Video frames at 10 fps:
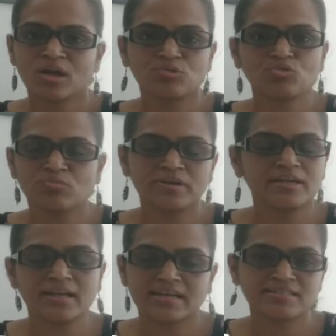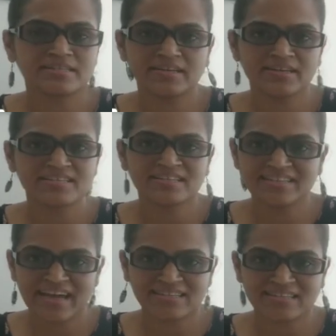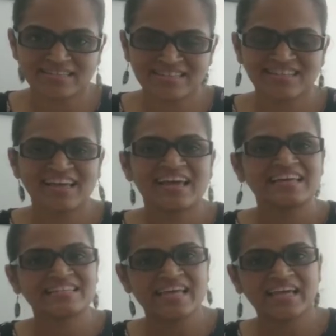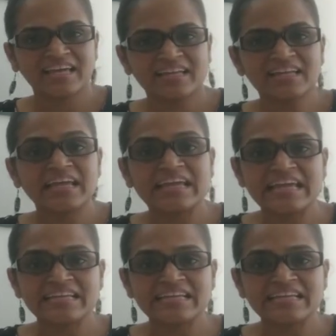Nobody likes increase in taxes. Second, he